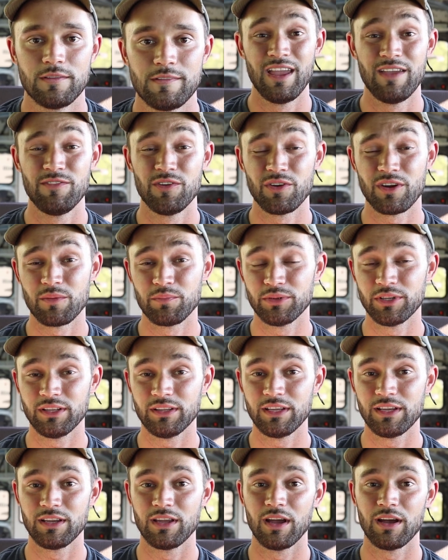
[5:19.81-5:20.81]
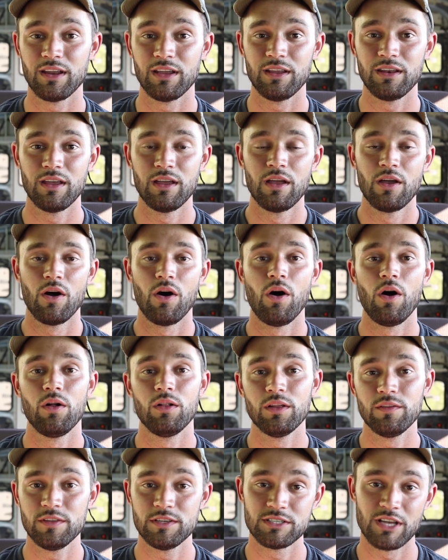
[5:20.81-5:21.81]
If you're completely gutted,
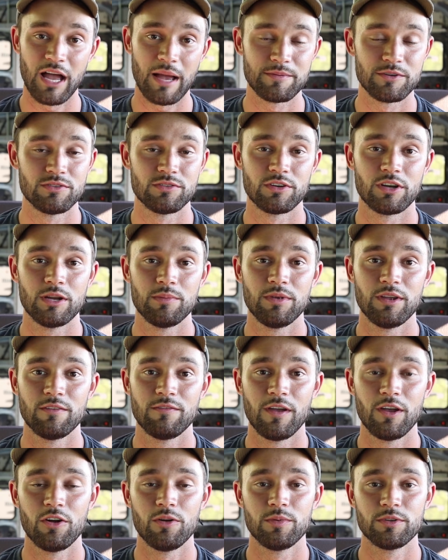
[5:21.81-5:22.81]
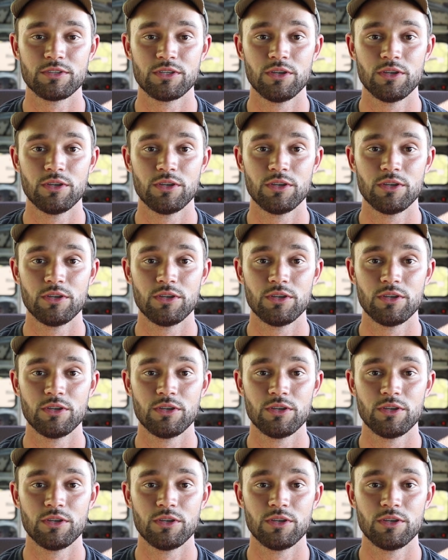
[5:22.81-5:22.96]
all of these options are going to be available